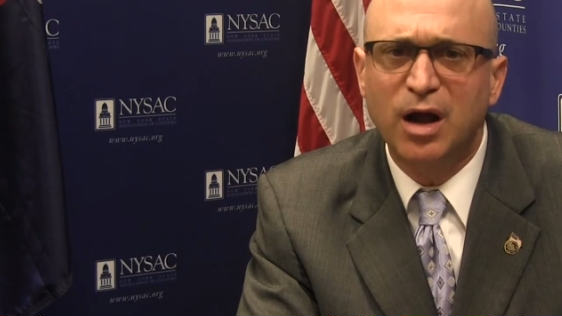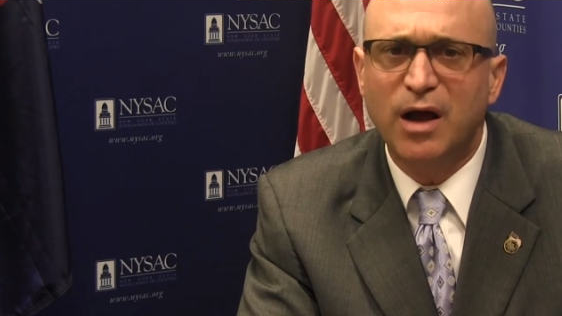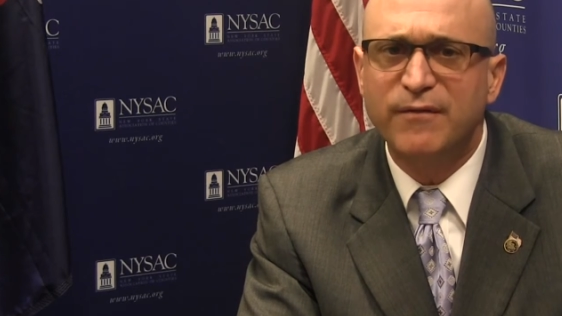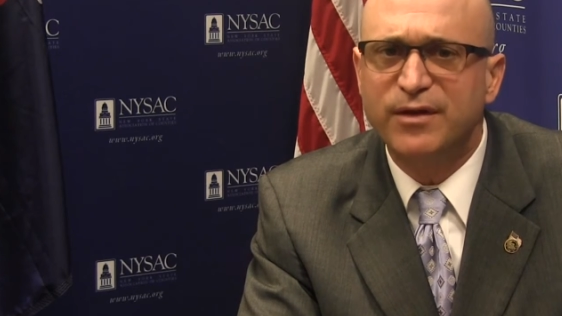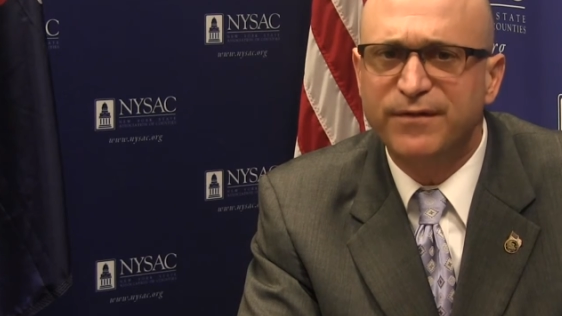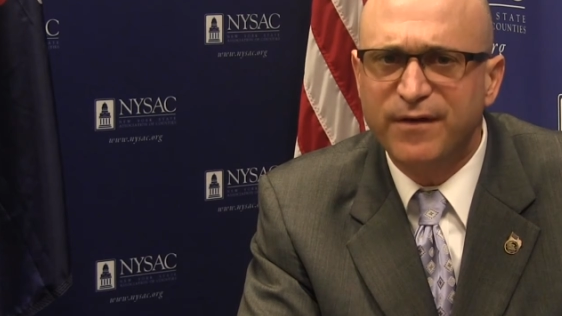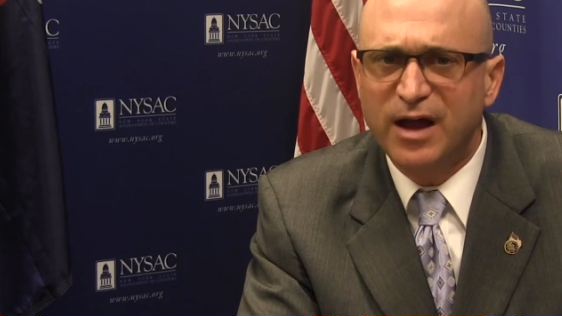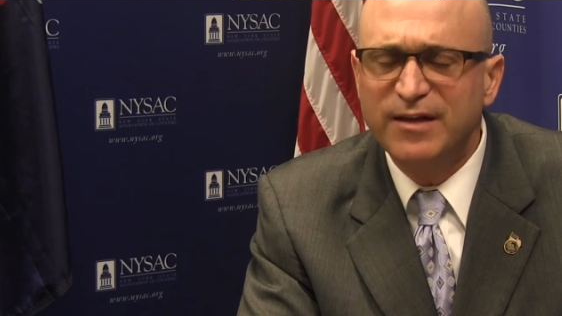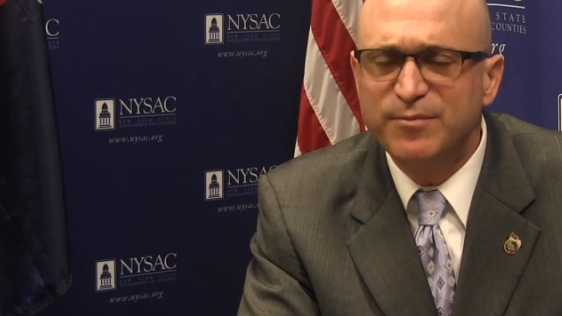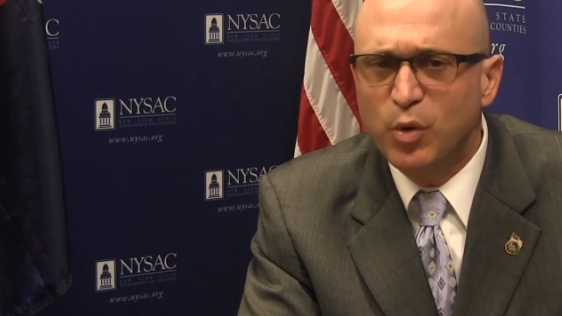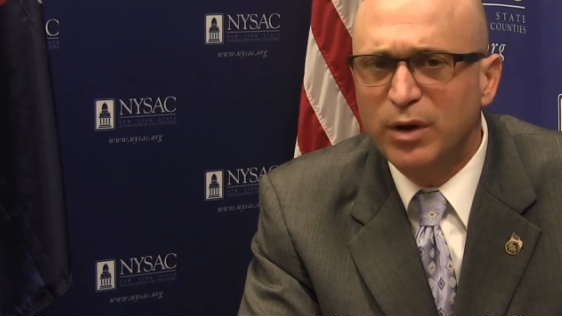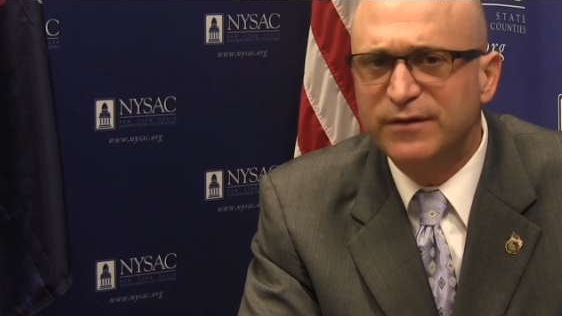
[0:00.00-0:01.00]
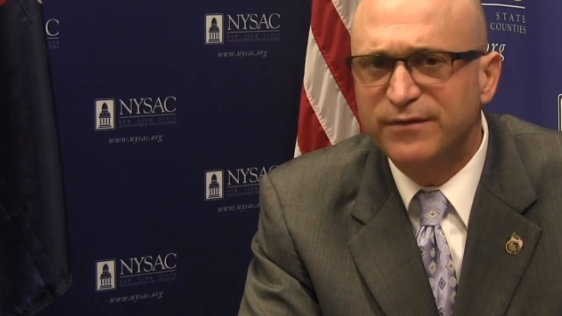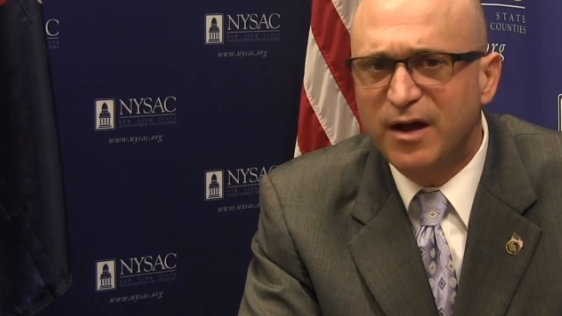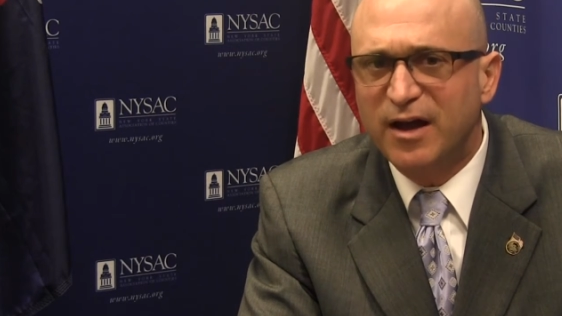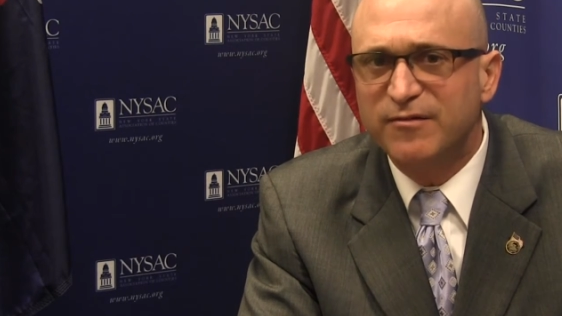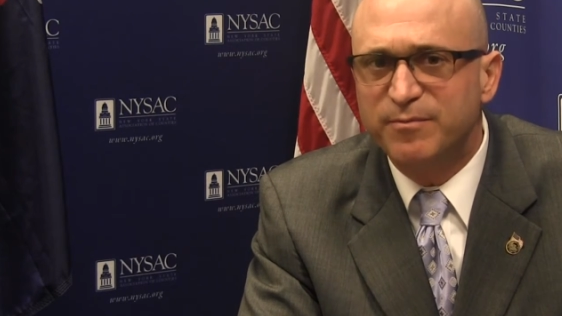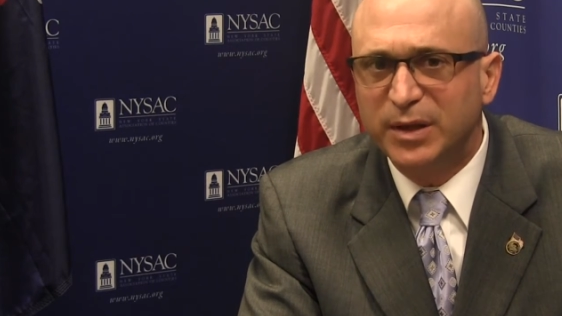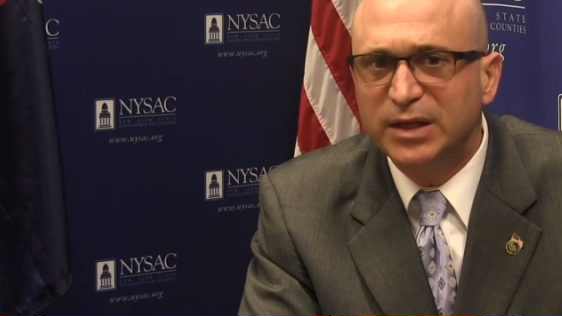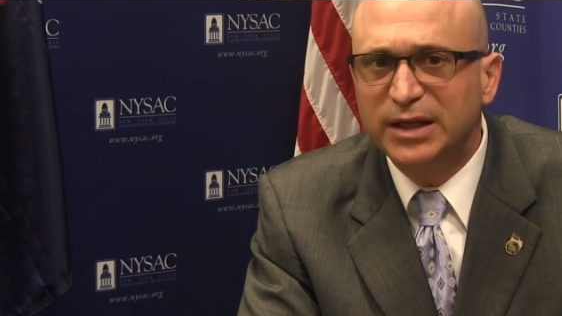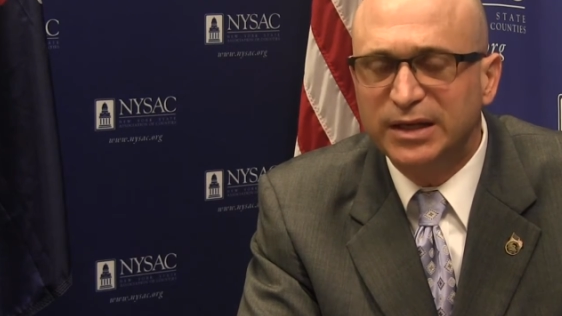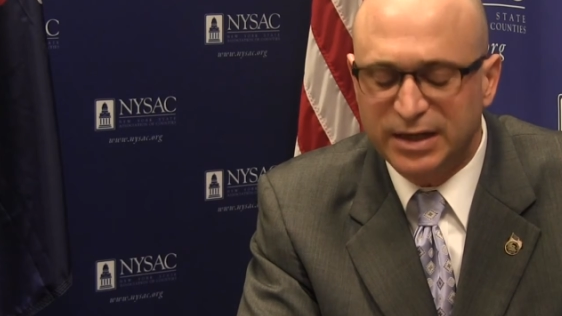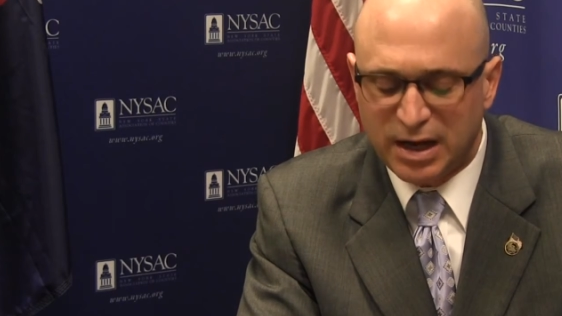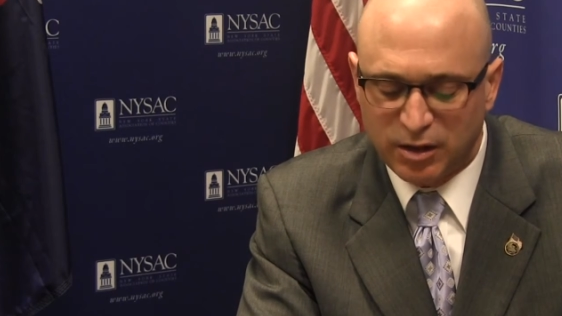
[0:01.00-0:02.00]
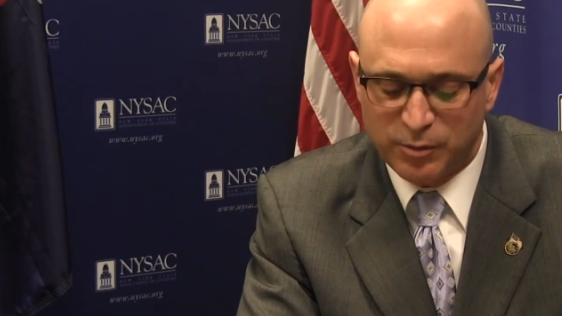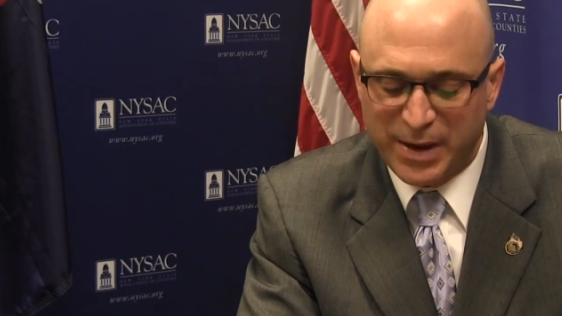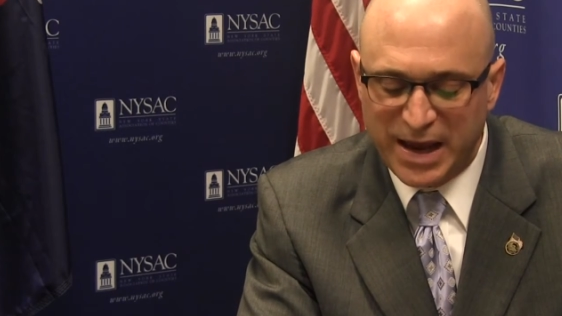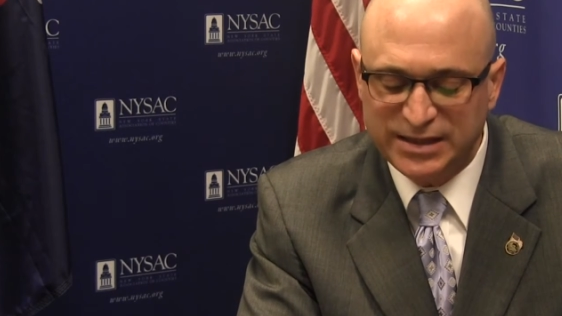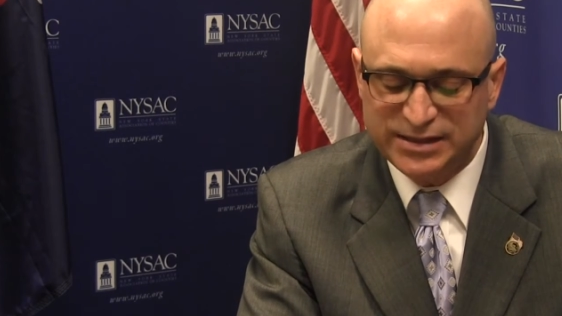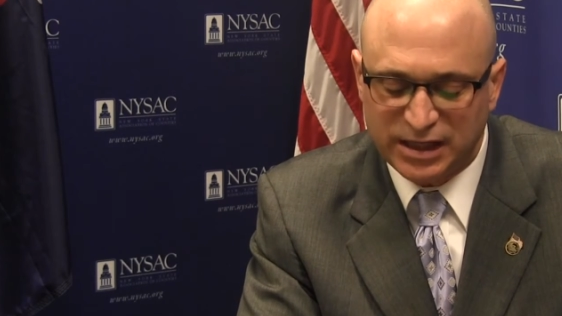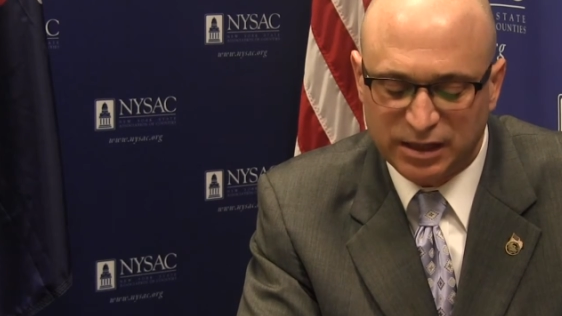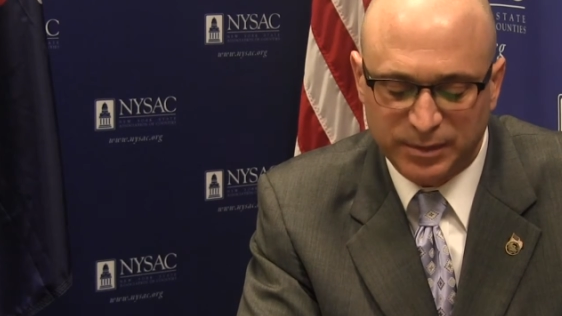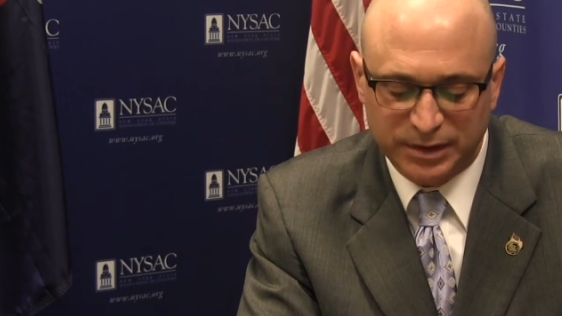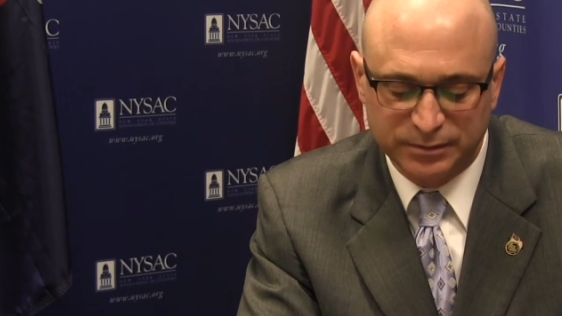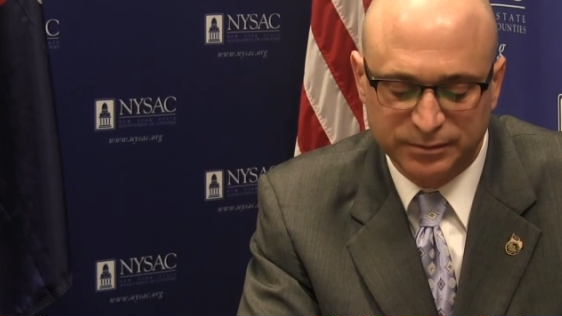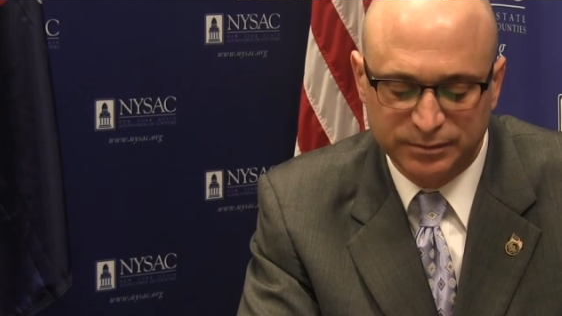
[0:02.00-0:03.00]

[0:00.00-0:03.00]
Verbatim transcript: of the $5.5 billion bank settlement